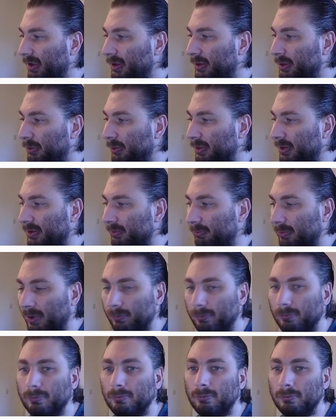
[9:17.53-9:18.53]
show us
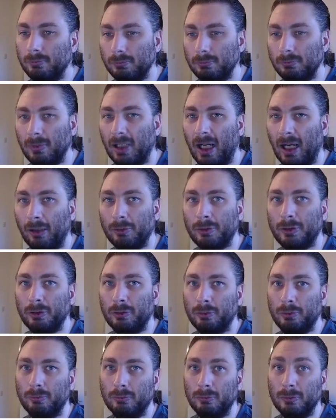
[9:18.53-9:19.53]
how to
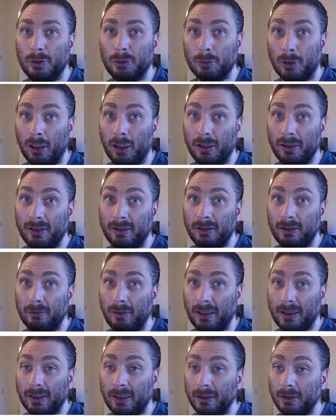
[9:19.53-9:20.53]
draw the
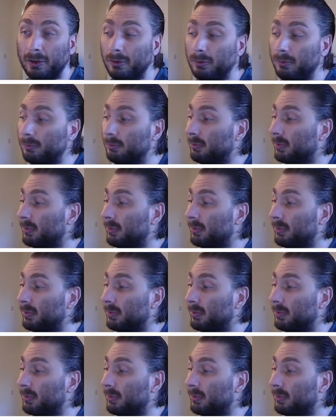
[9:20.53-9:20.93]
rectangle.